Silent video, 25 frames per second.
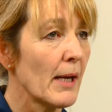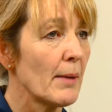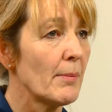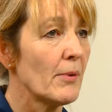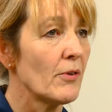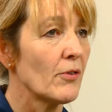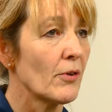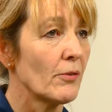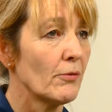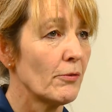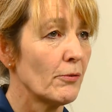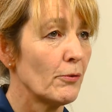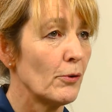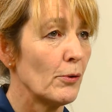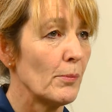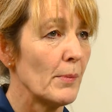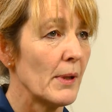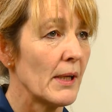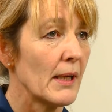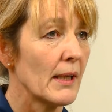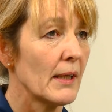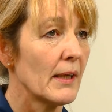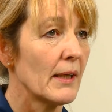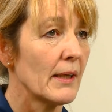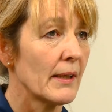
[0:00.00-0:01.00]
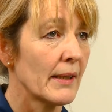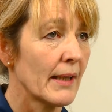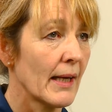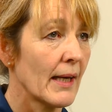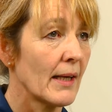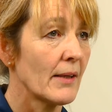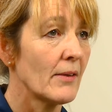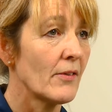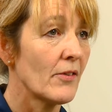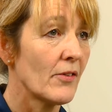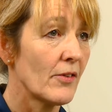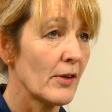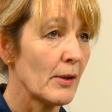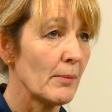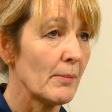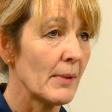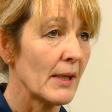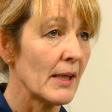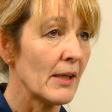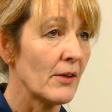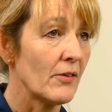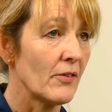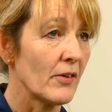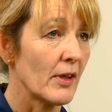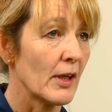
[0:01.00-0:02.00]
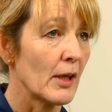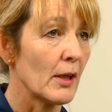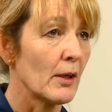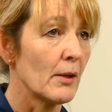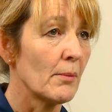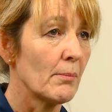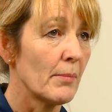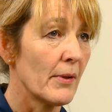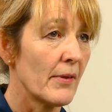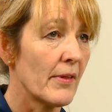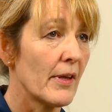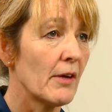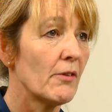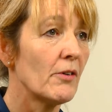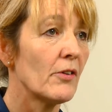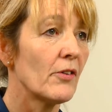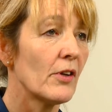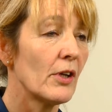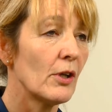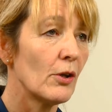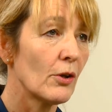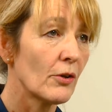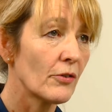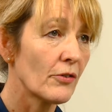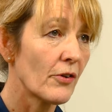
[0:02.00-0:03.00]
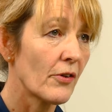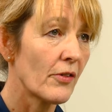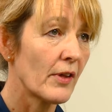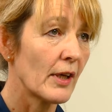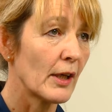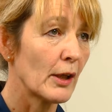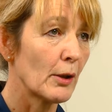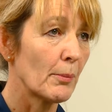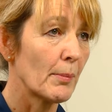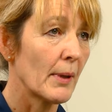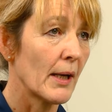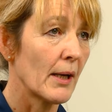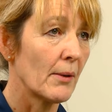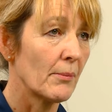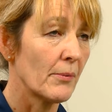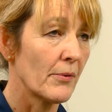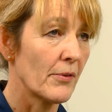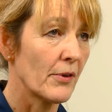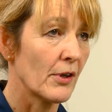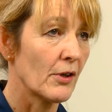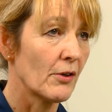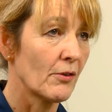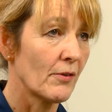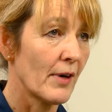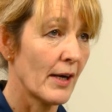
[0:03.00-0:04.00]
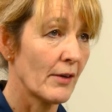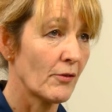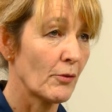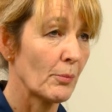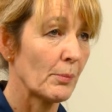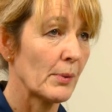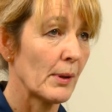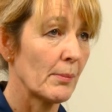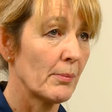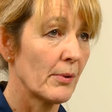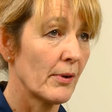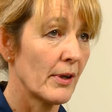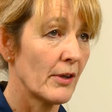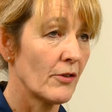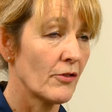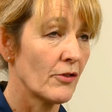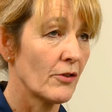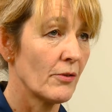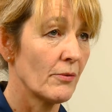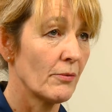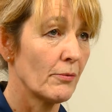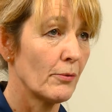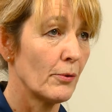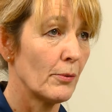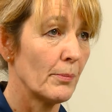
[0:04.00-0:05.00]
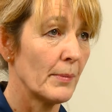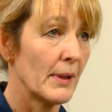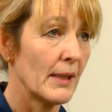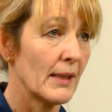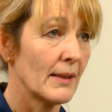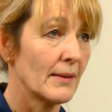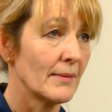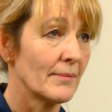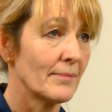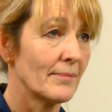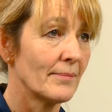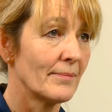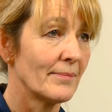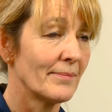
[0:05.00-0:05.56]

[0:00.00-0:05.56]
babies on formula can seem easy, but there is a lot to think about with the correct preparation of formula.